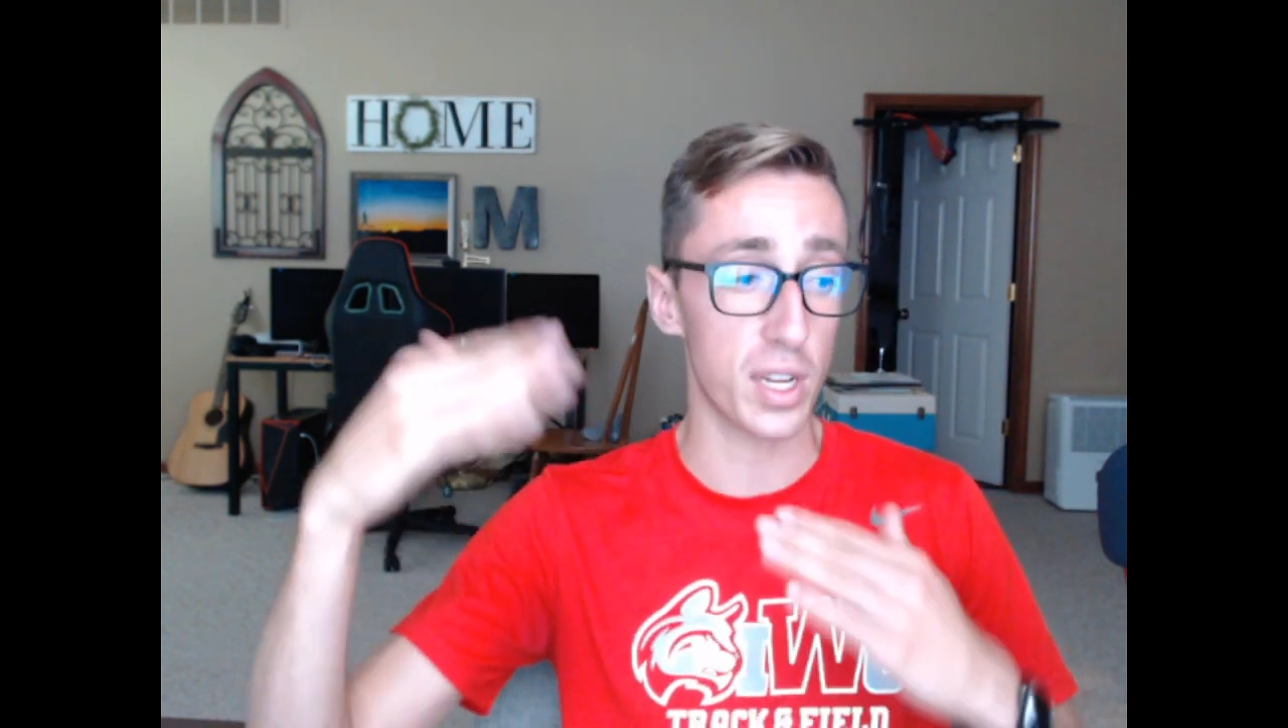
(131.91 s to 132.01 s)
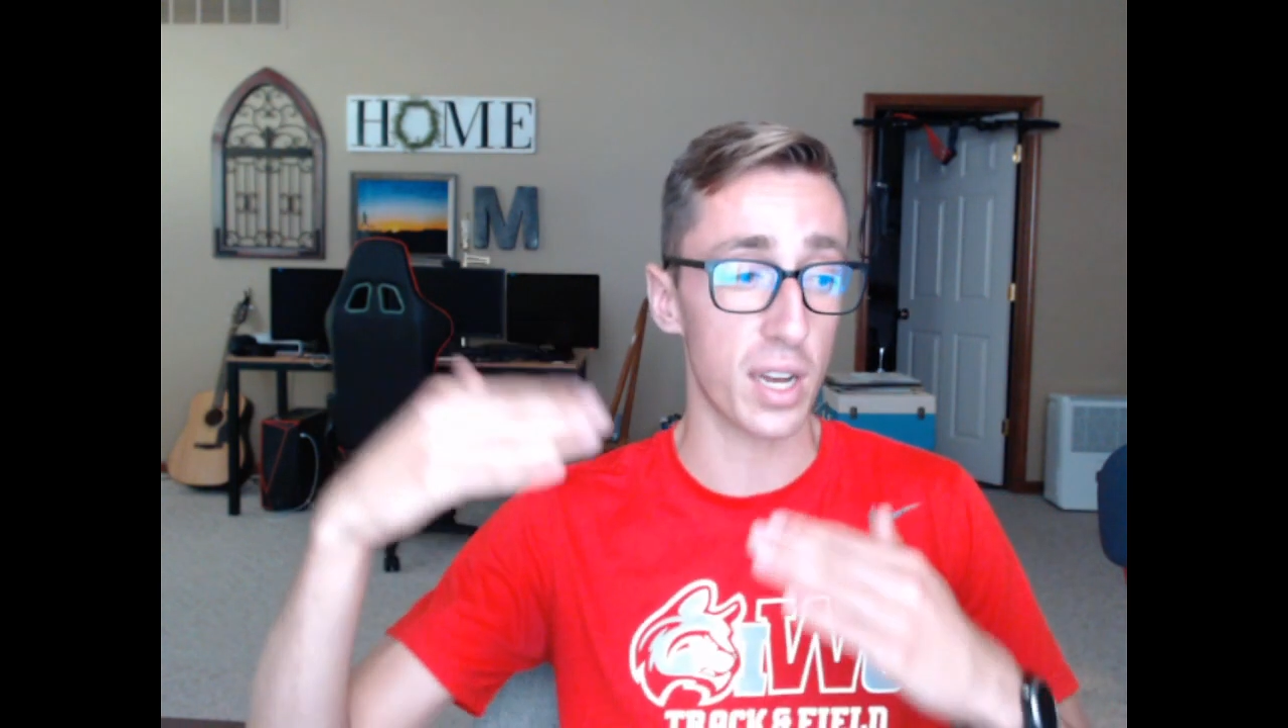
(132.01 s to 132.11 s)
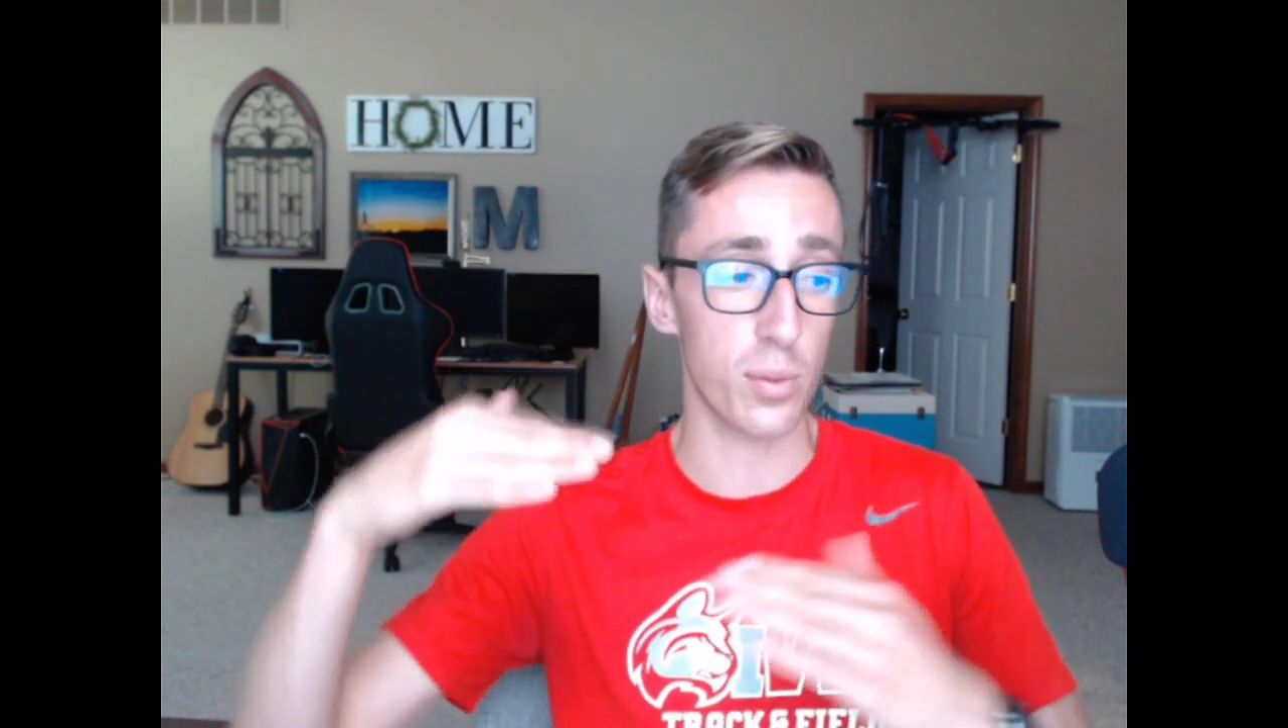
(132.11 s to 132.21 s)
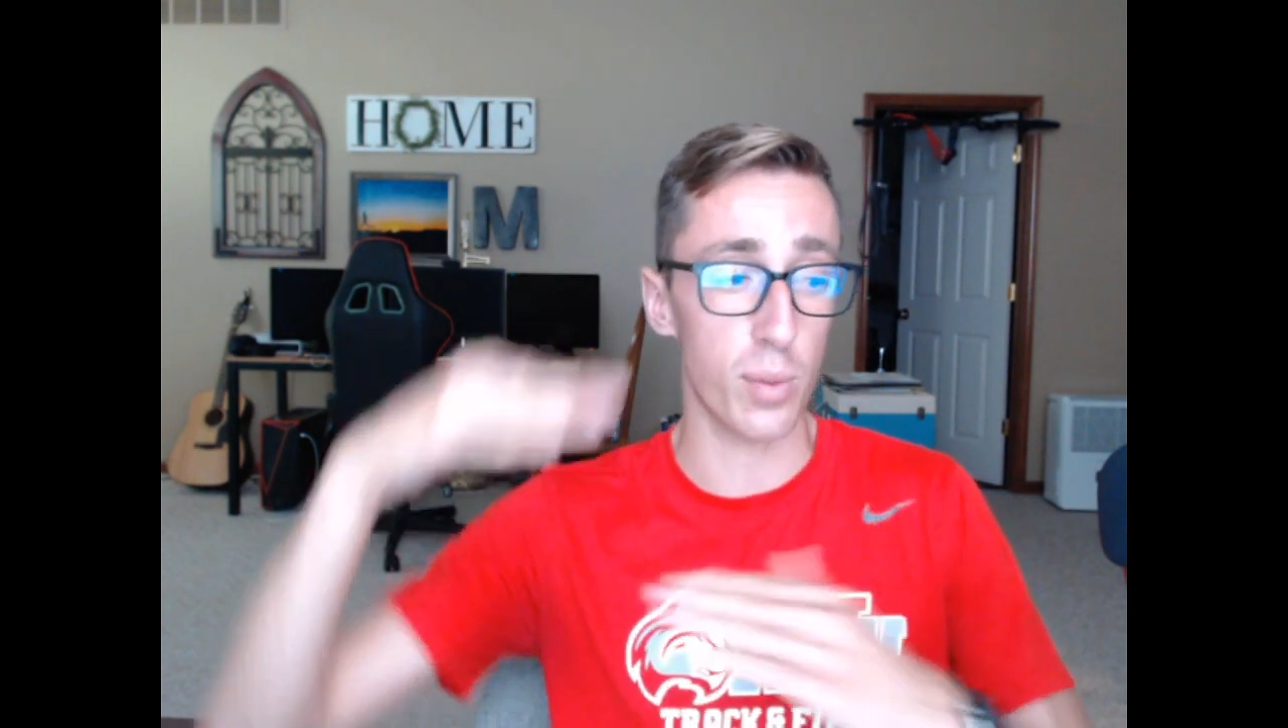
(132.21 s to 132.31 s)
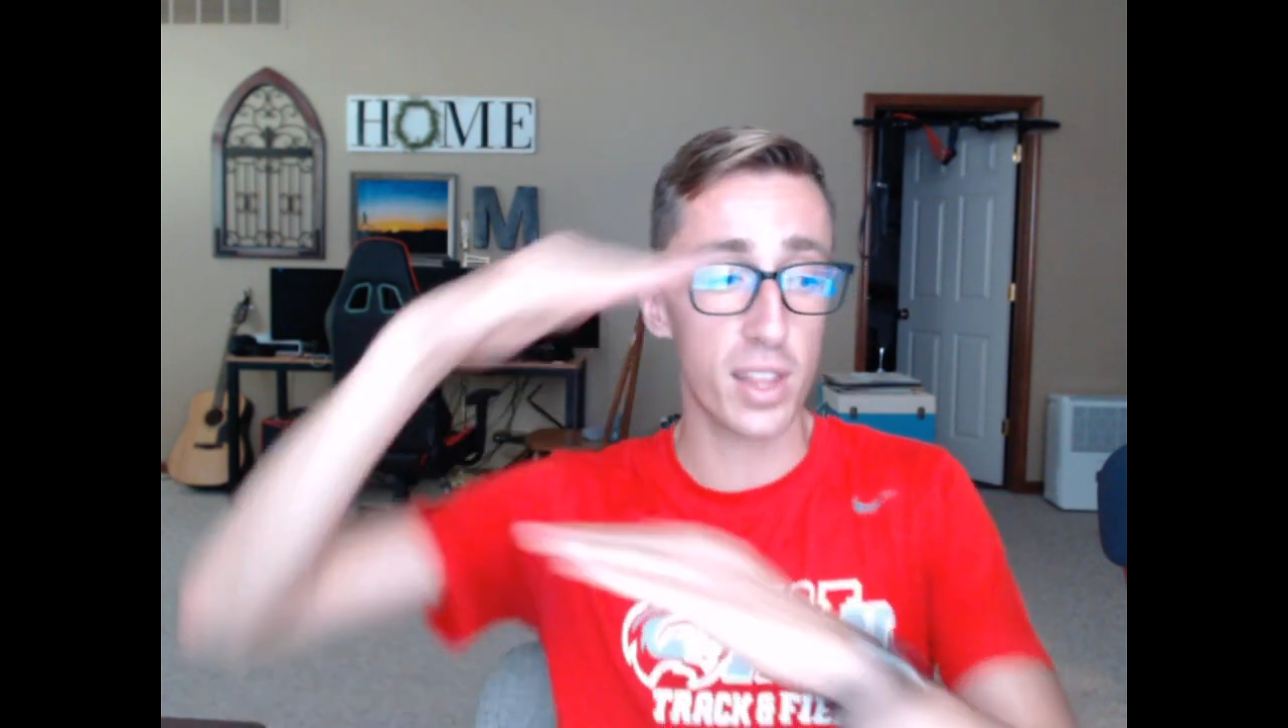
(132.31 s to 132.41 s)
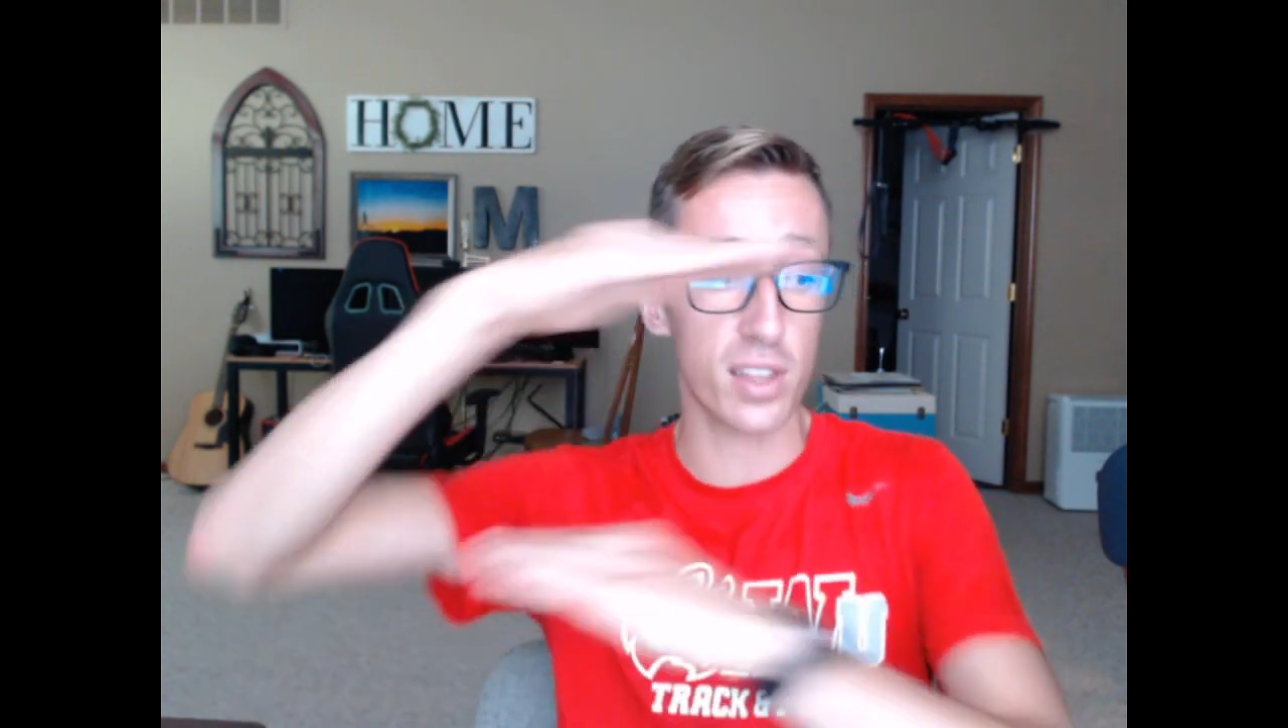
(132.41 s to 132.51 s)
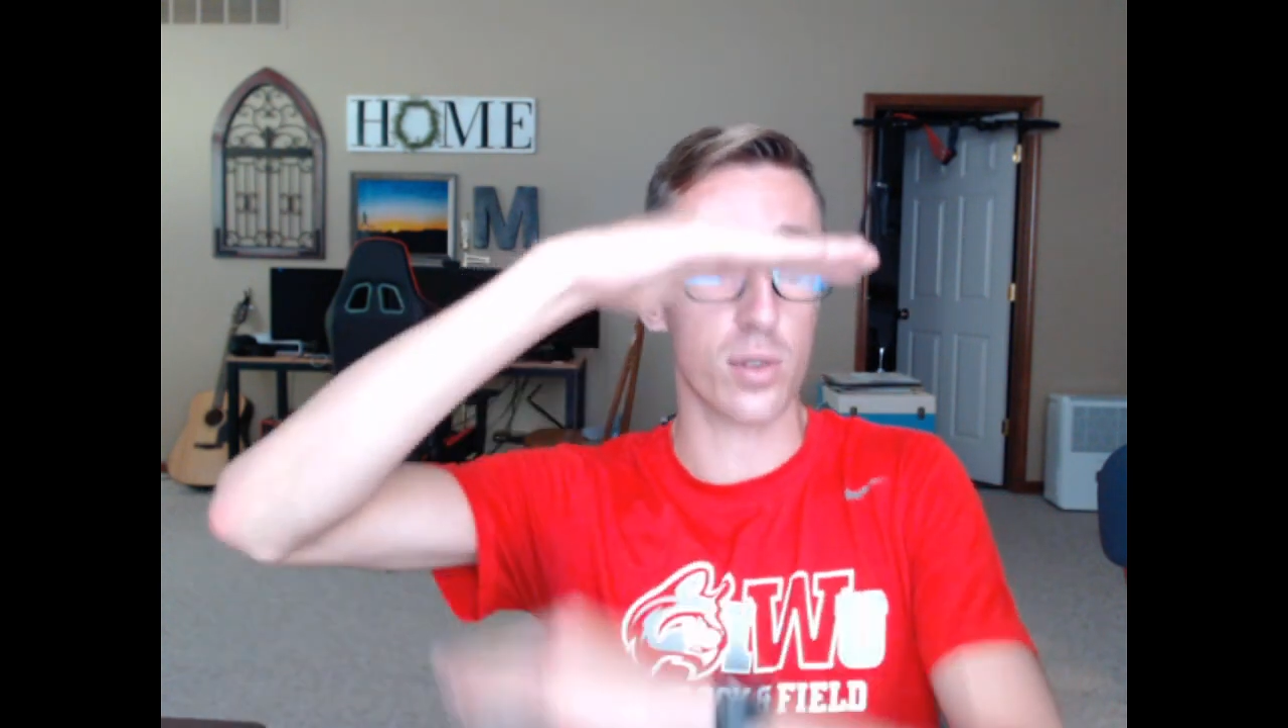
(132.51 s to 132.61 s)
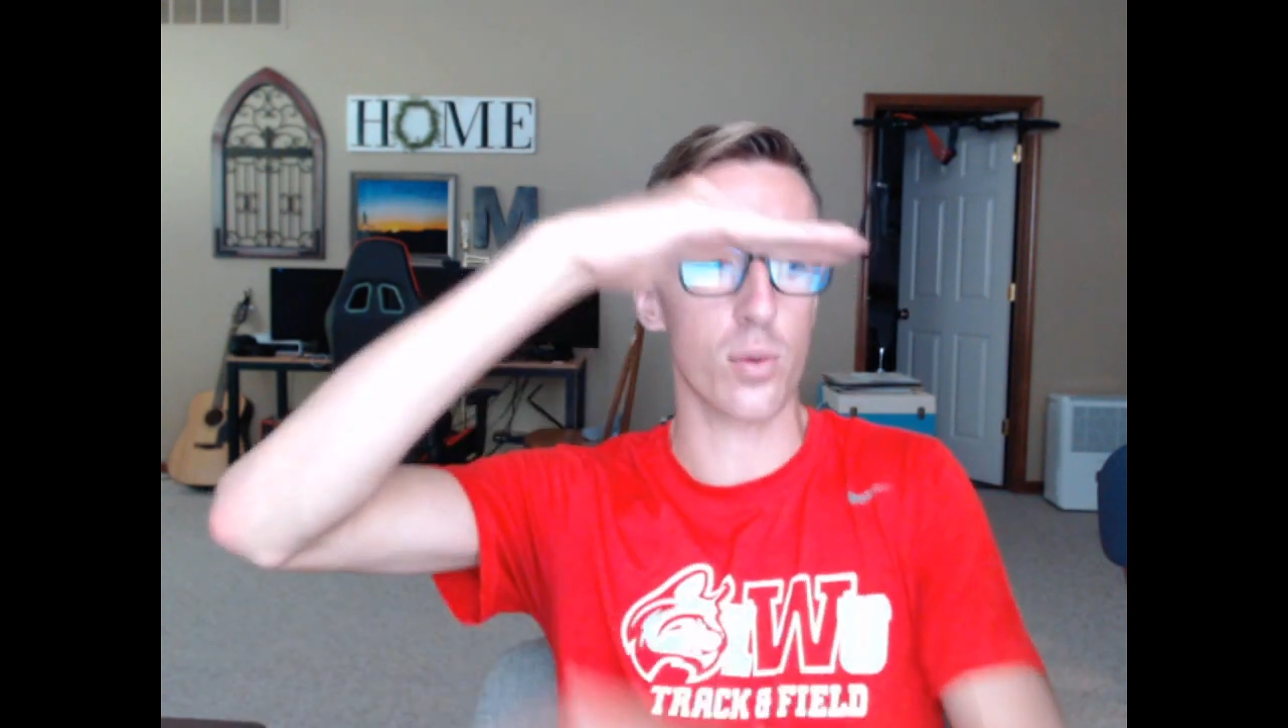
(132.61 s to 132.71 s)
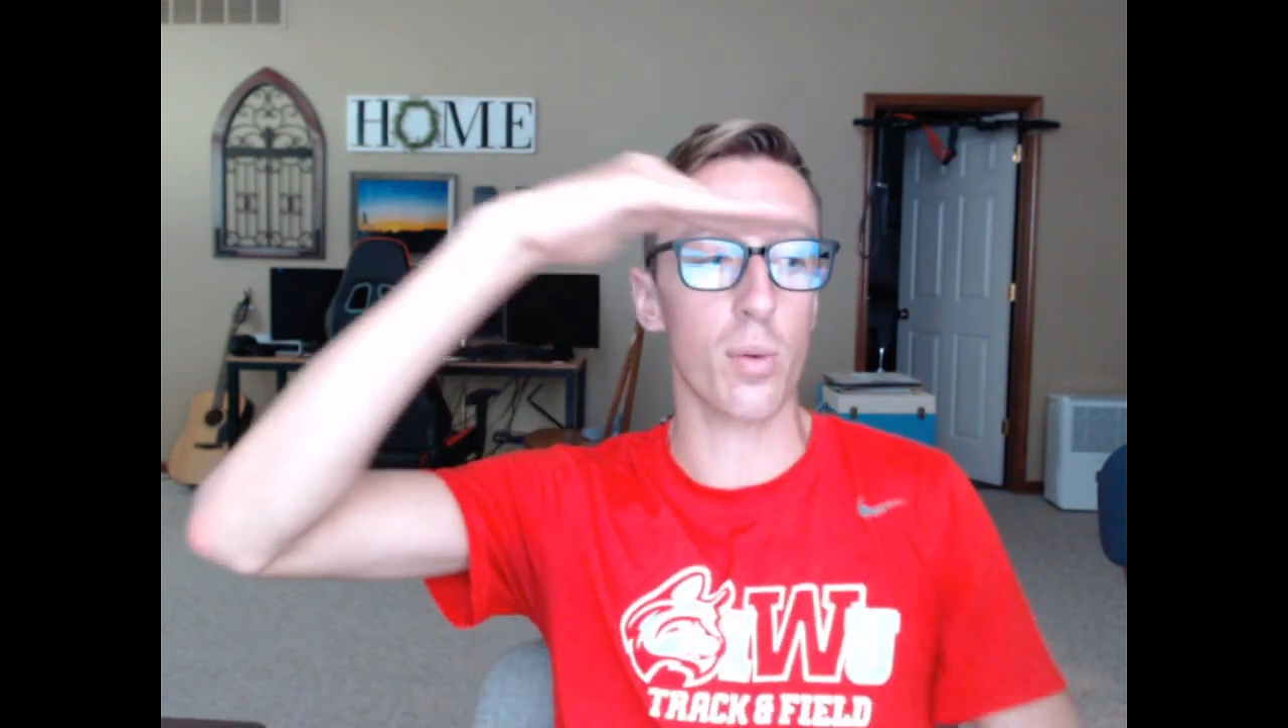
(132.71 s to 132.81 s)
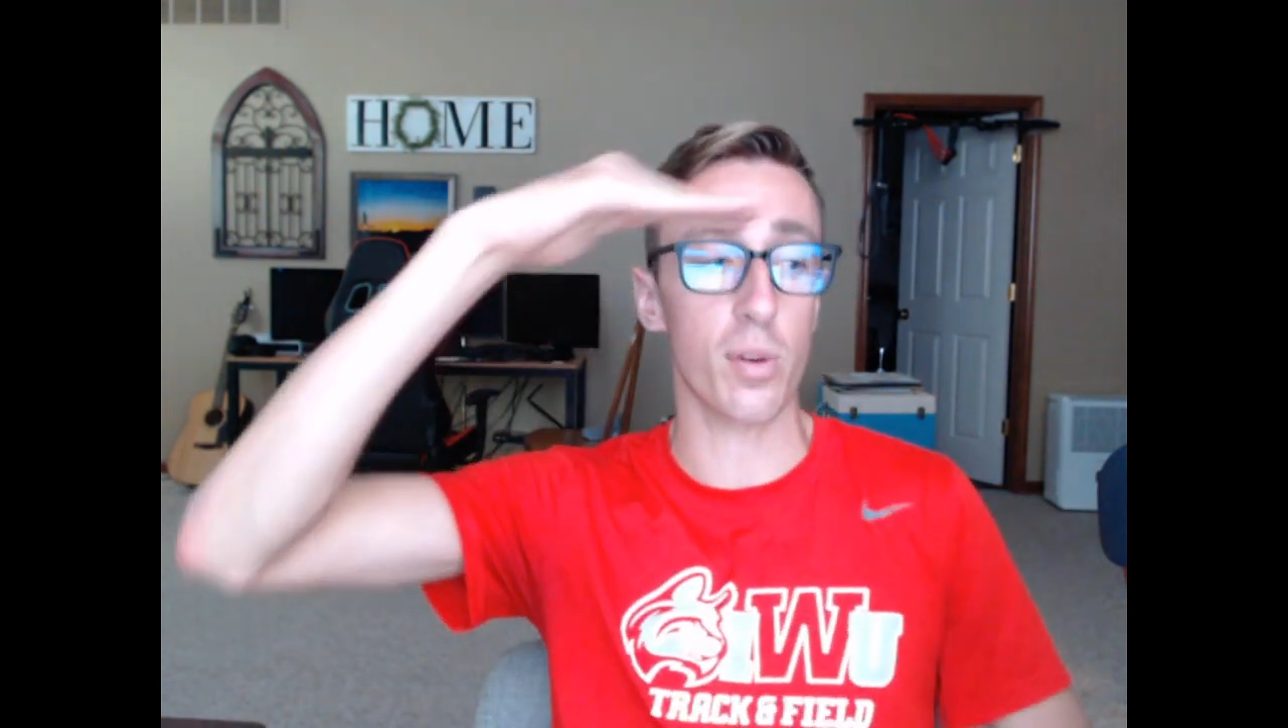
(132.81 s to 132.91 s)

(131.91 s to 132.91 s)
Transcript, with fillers: You make this aerobic